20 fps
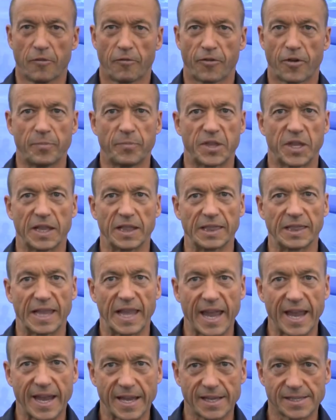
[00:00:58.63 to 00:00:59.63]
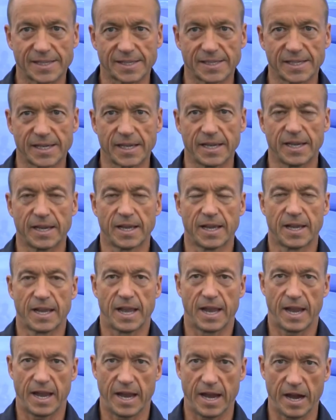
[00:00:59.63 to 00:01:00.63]
from the legacy
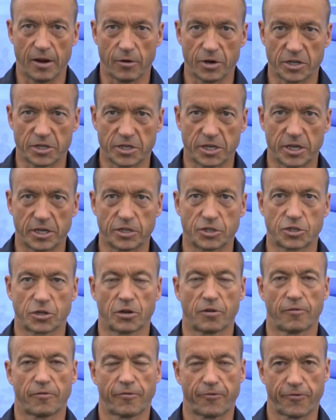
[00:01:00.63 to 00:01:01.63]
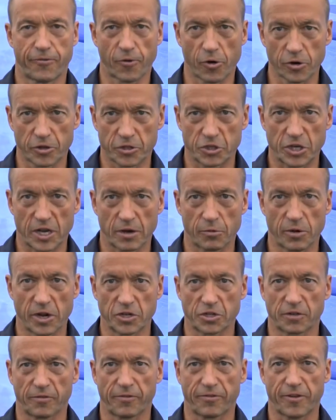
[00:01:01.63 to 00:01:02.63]
heritage fourth
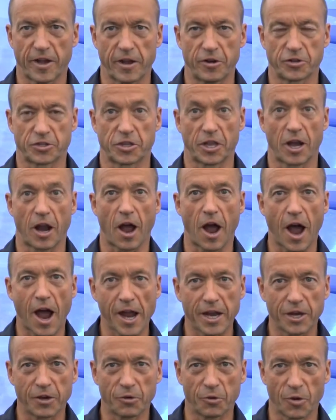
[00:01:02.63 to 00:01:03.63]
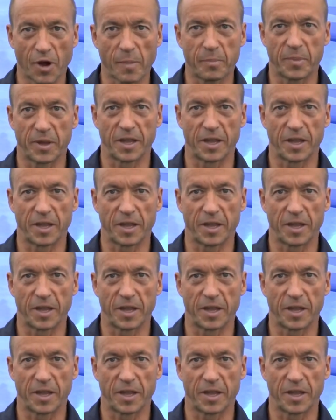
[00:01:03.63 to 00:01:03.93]
generation fighters that I grew up